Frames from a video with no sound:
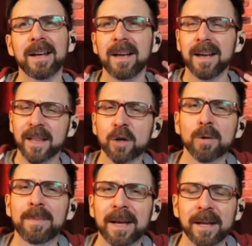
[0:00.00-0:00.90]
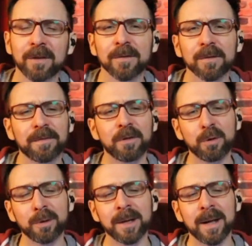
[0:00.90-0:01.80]
and they were begging for food
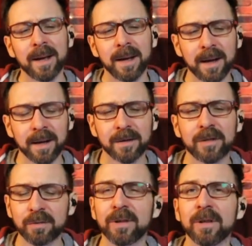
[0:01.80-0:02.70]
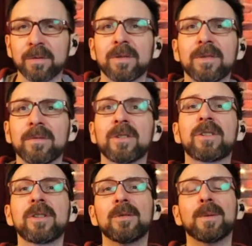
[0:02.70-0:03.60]
and do.